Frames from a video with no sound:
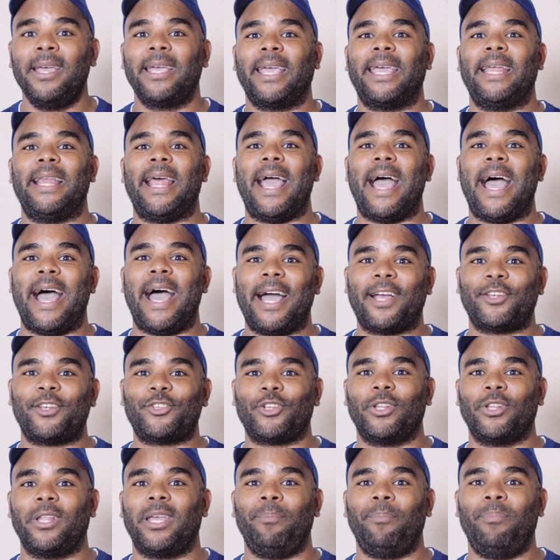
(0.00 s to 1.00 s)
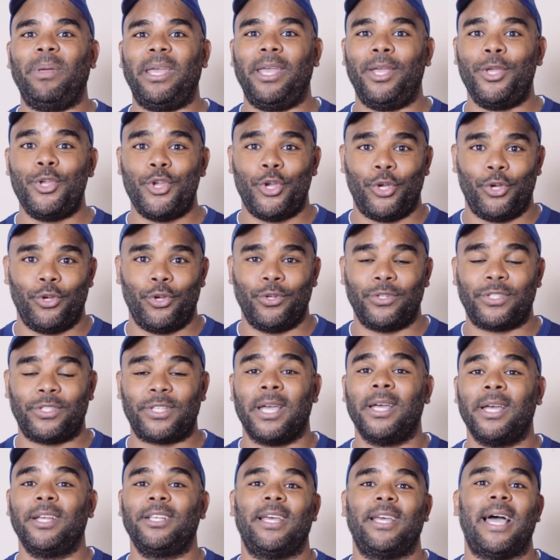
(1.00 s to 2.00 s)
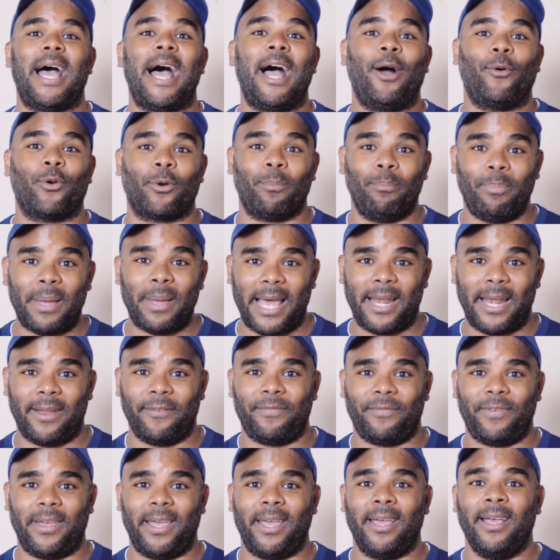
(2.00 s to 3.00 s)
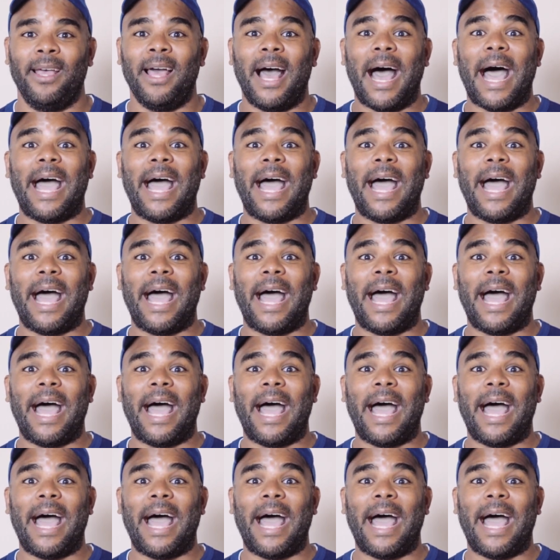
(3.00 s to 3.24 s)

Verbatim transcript: can actually be used to our benefit.